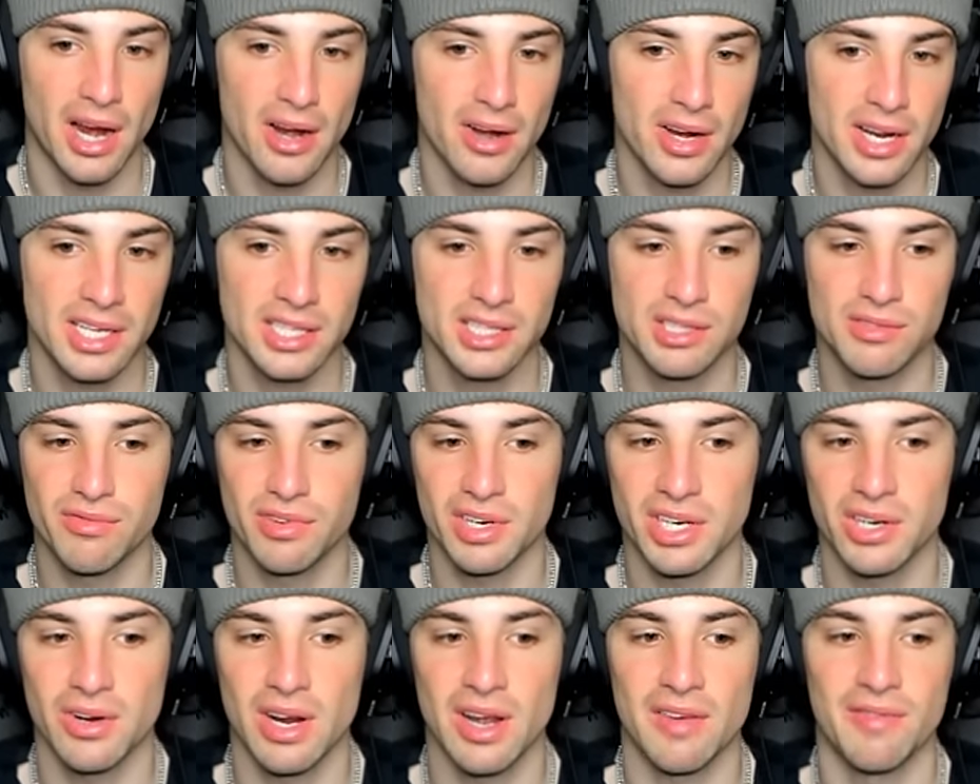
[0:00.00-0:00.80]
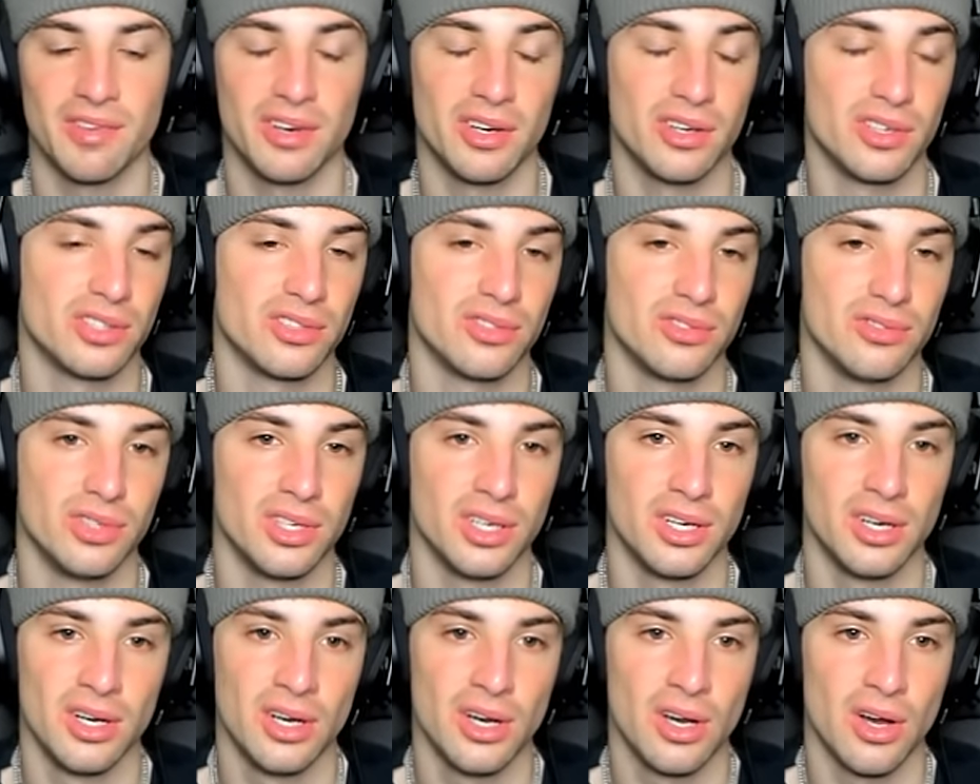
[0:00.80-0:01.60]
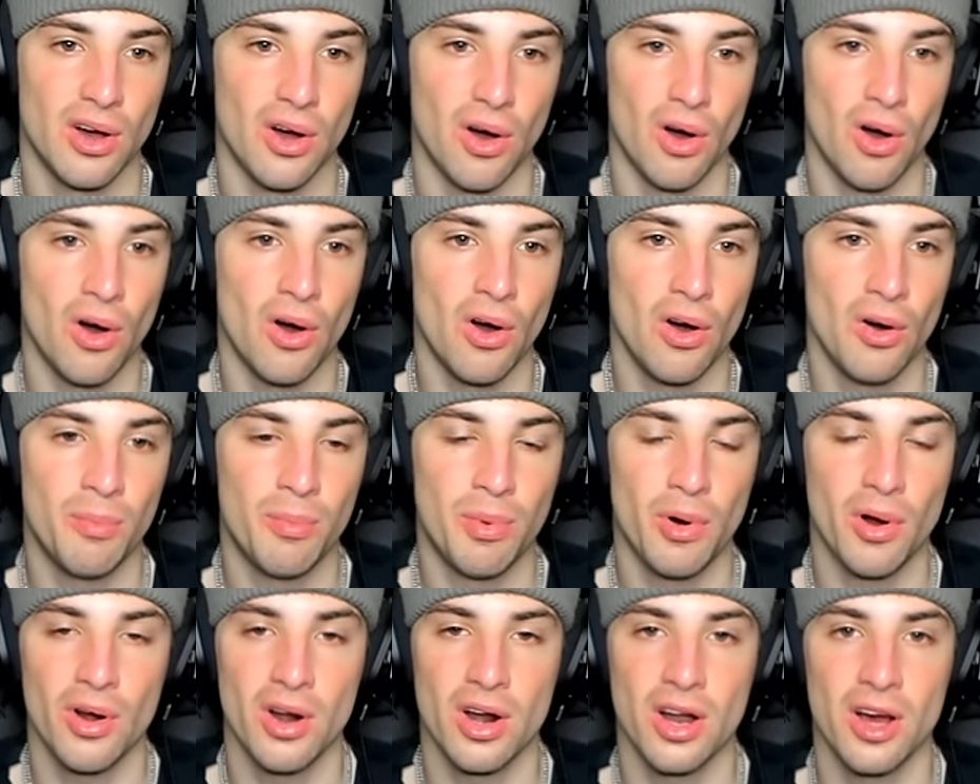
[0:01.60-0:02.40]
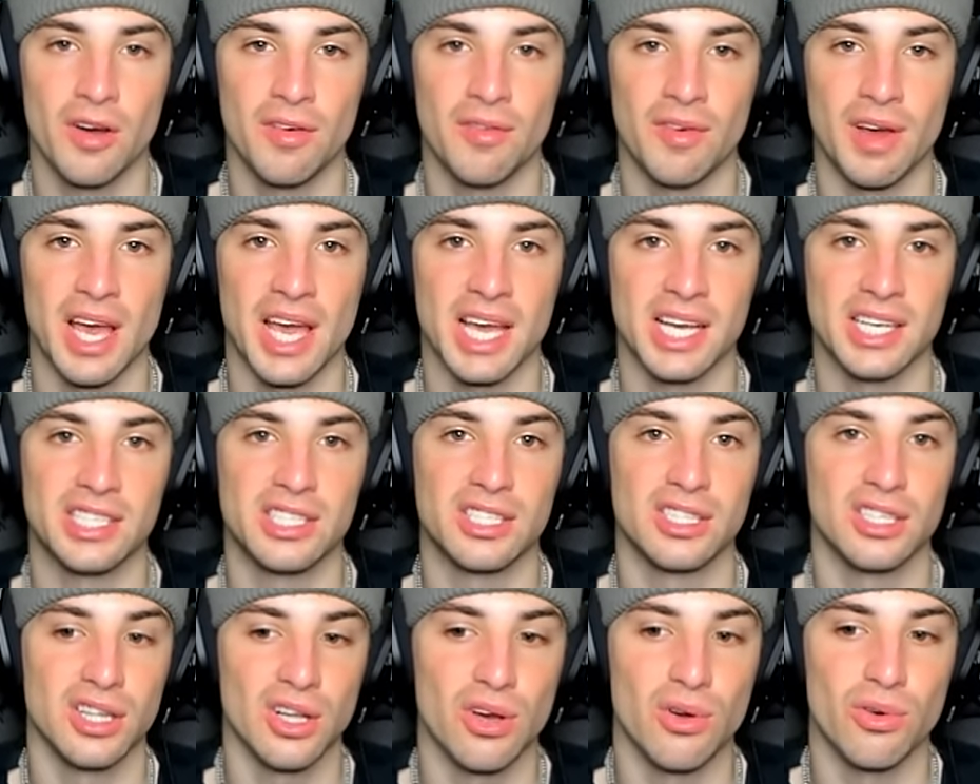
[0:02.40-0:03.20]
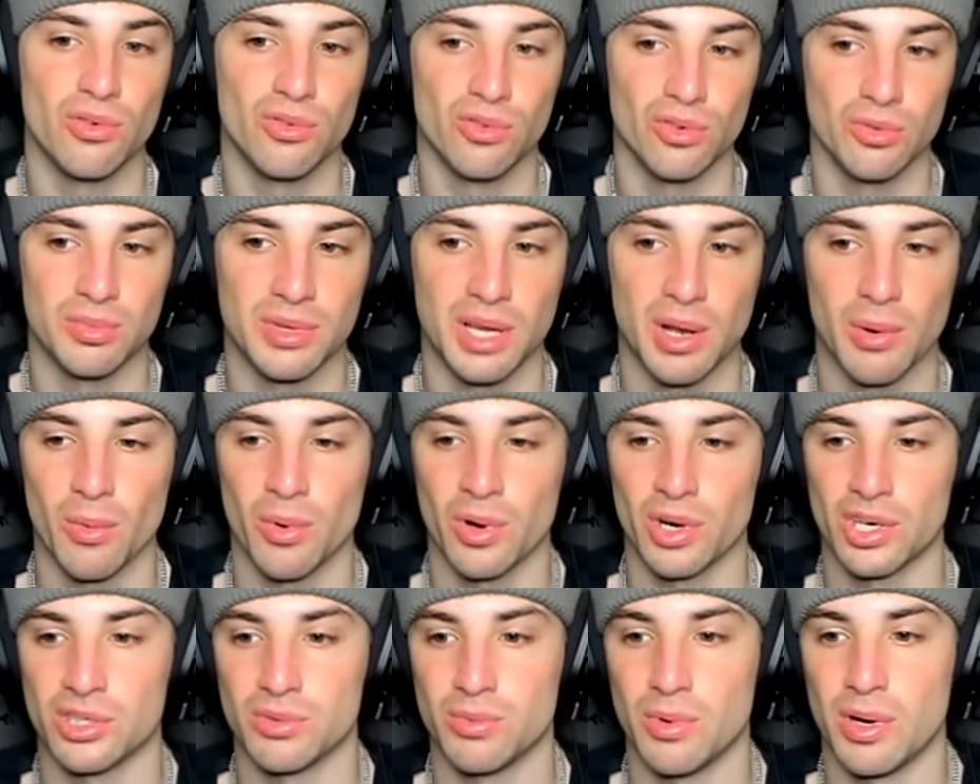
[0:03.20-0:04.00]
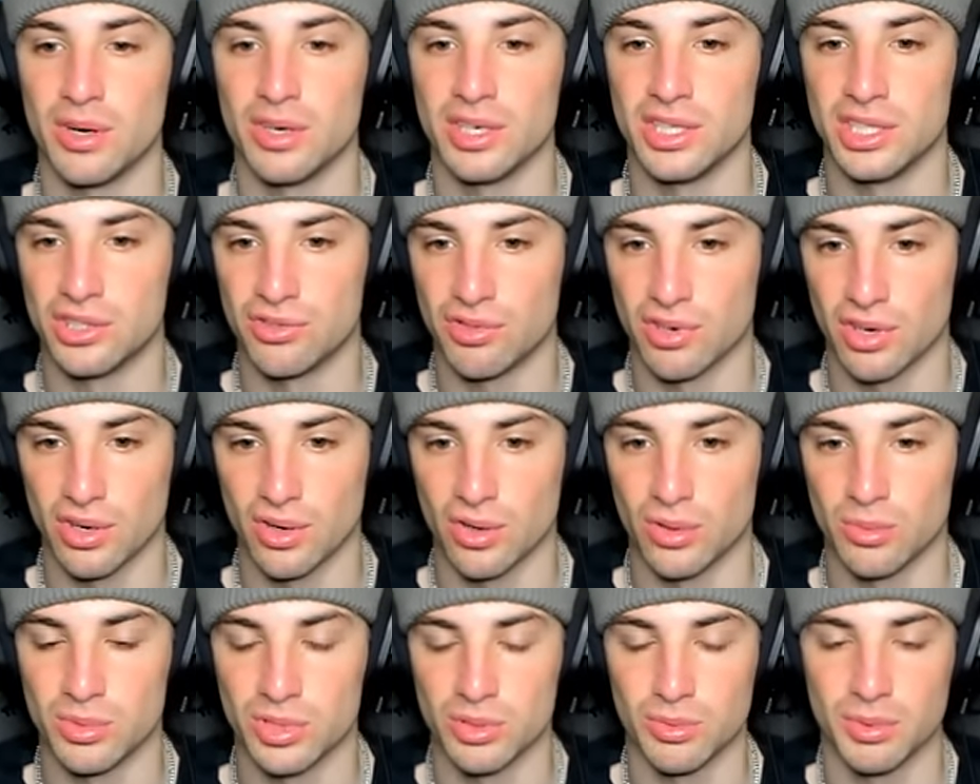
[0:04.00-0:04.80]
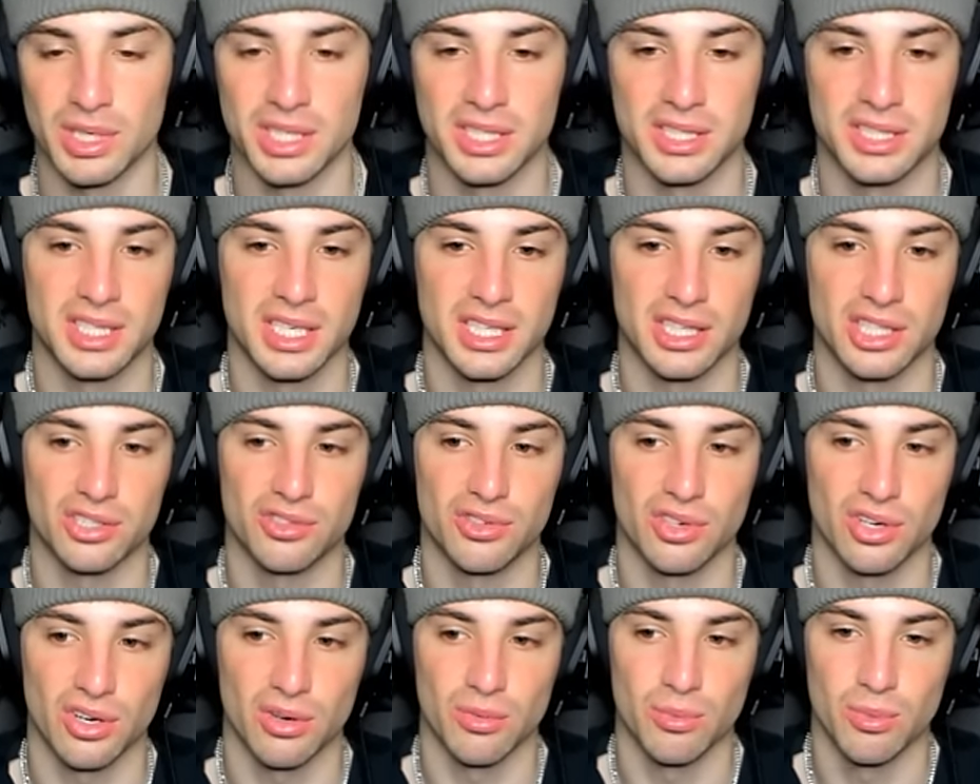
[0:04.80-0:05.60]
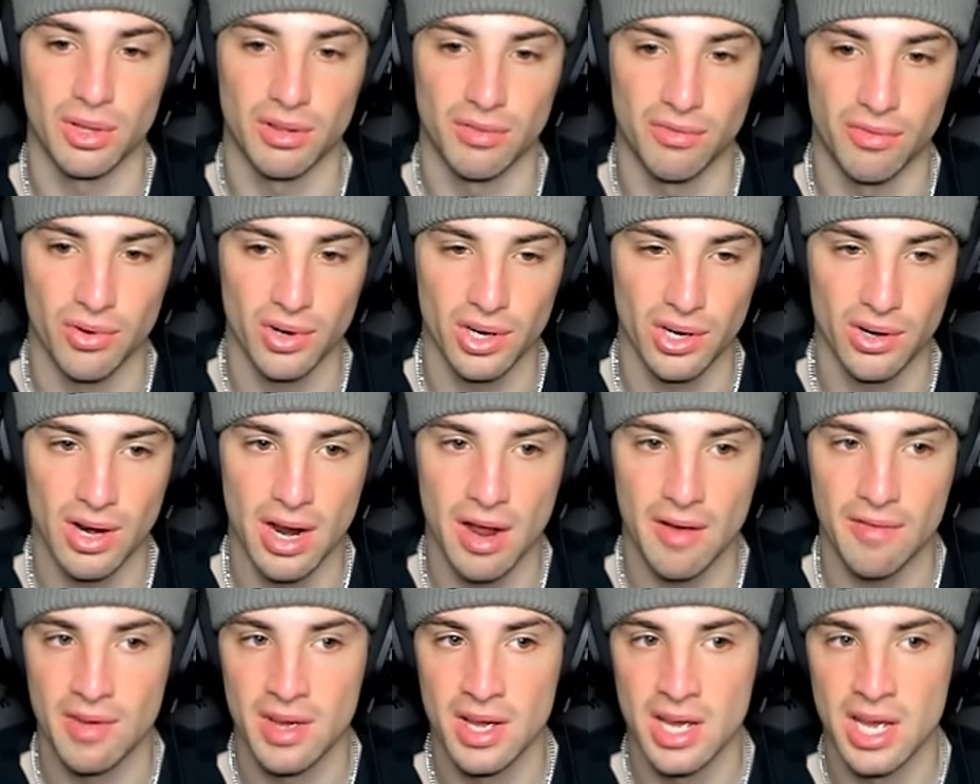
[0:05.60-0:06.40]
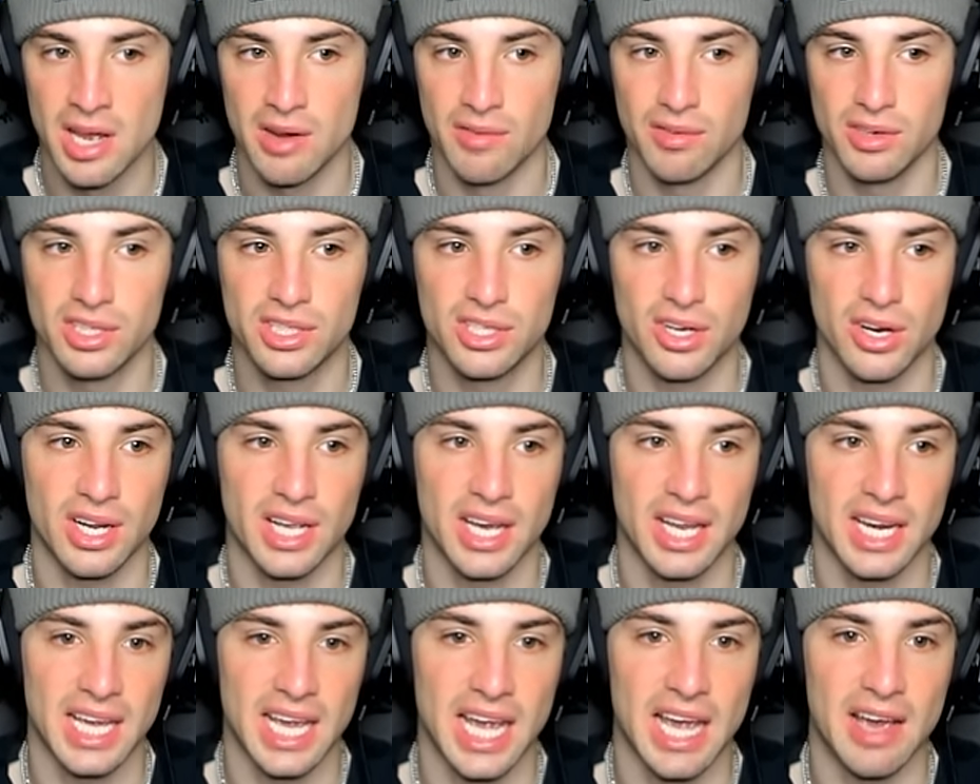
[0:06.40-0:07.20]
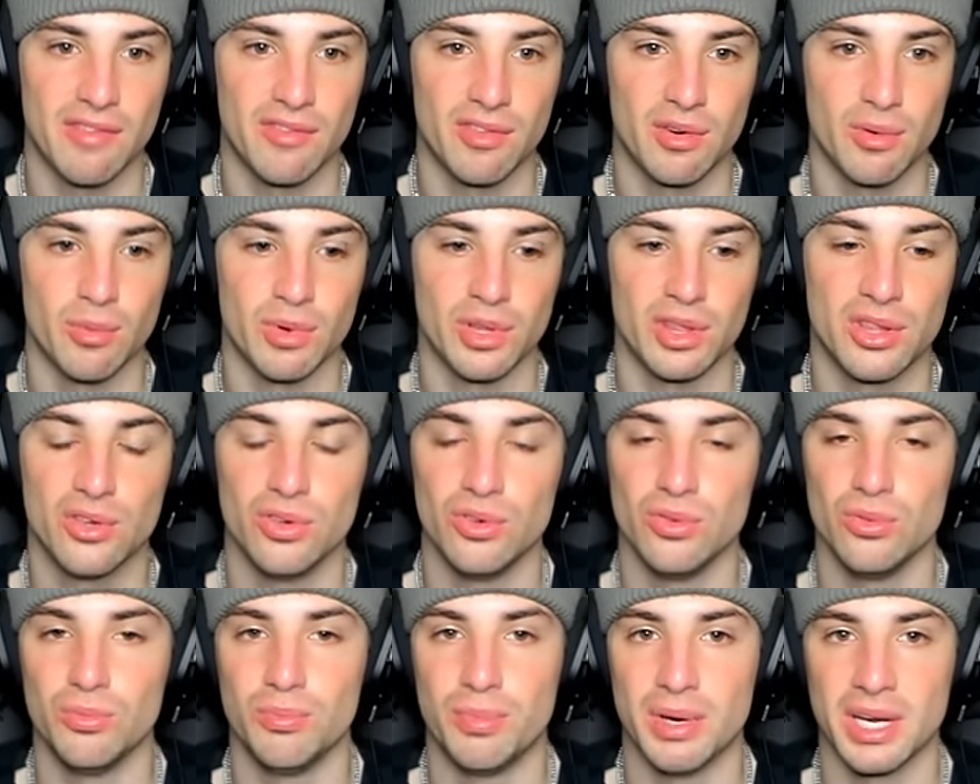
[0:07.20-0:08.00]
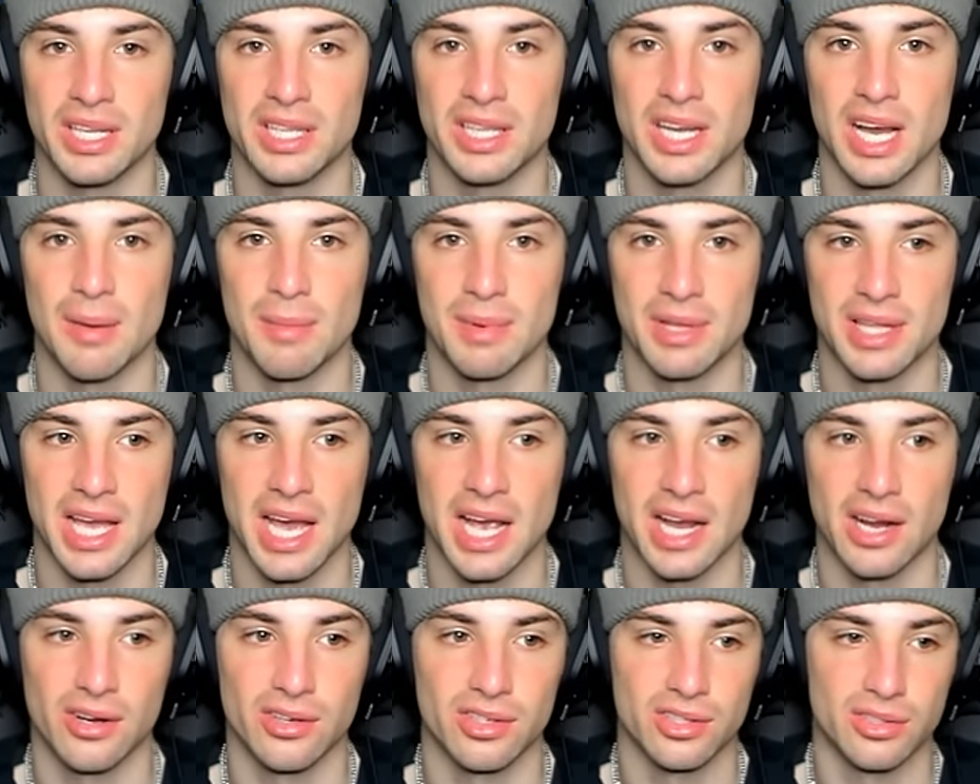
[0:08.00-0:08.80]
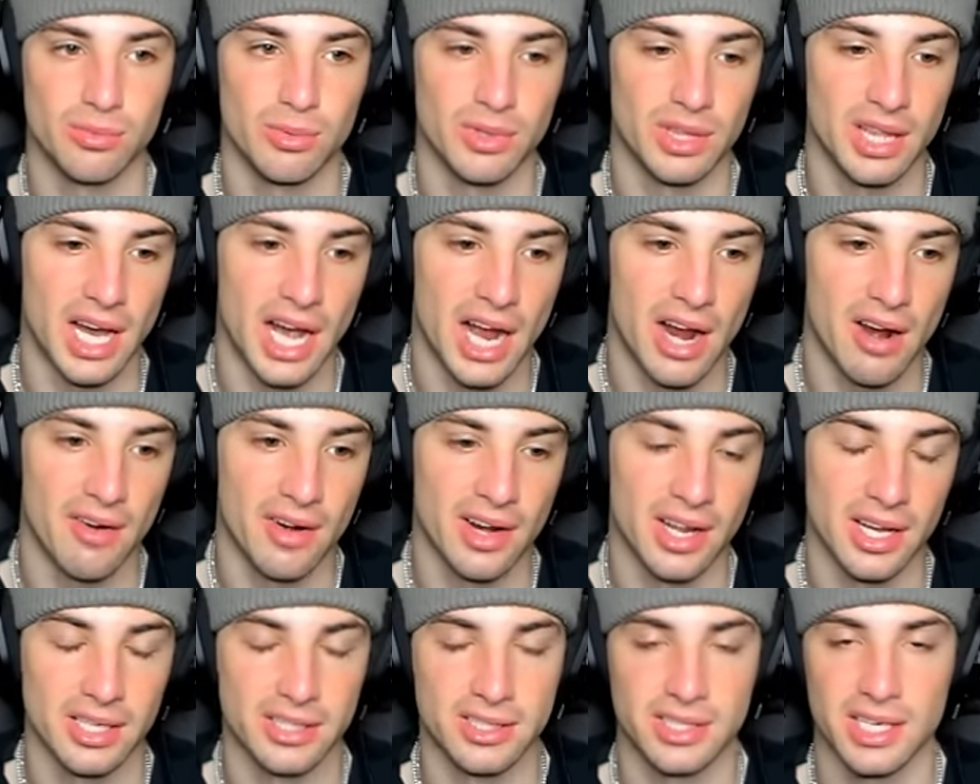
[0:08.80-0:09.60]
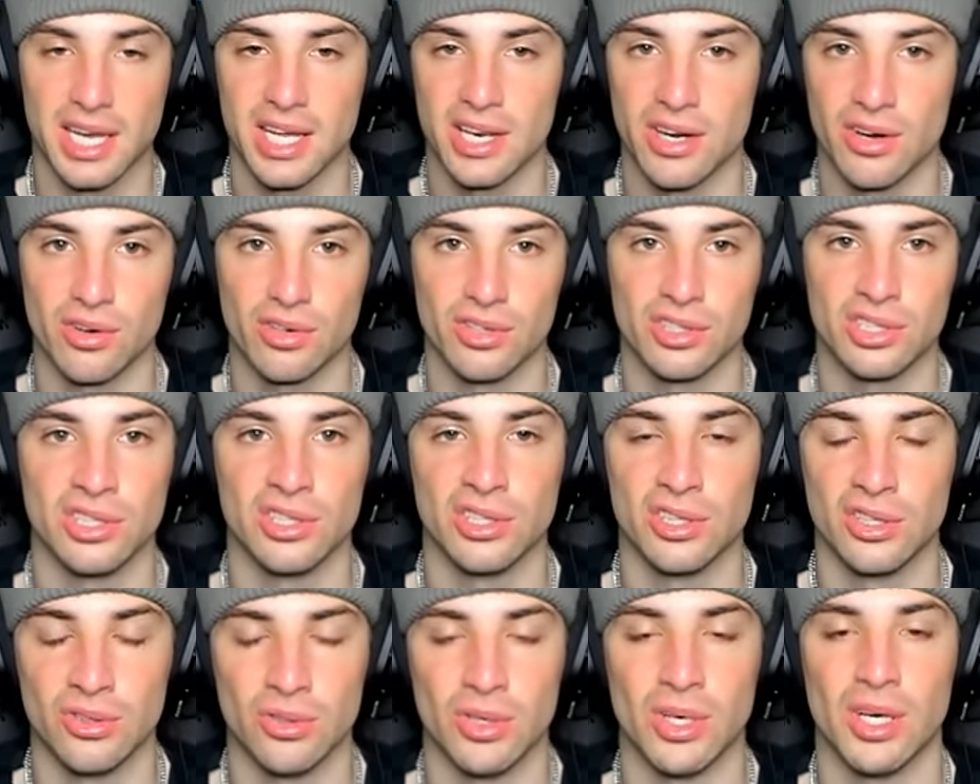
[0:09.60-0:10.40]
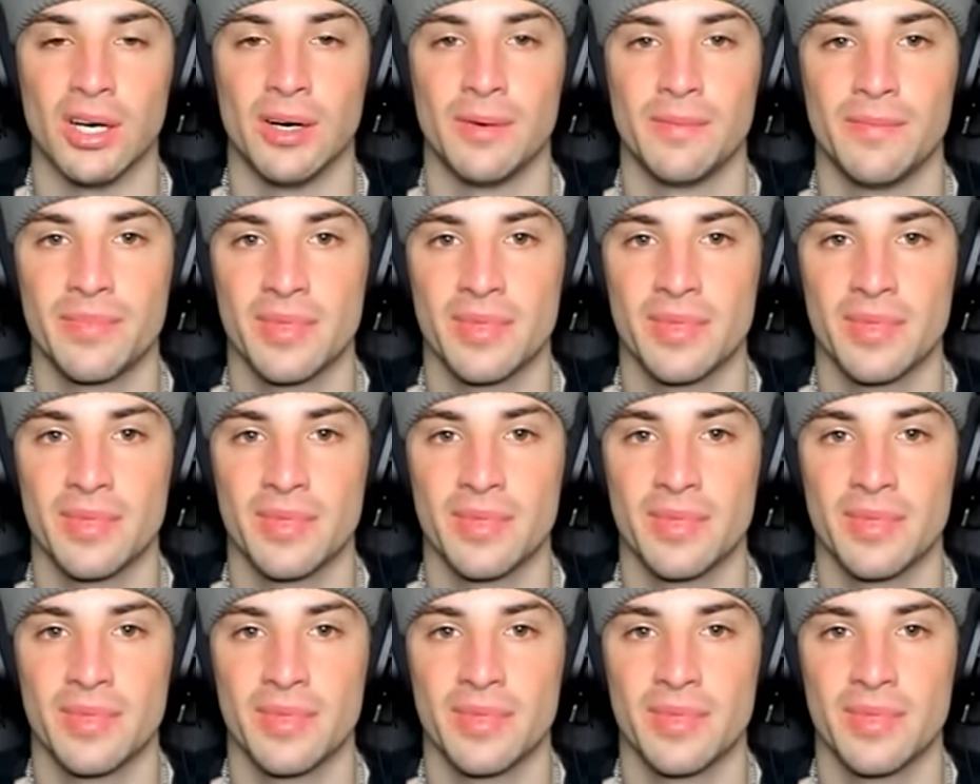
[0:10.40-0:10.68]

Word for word: Iron Hands, Free Graph, and Ursaluna, all part of a slow group that works well in Trick Rooms. We can set the Trick Room with Free Graph and really start getting after it with two big time attackers with Iron Hands and Ursaluna.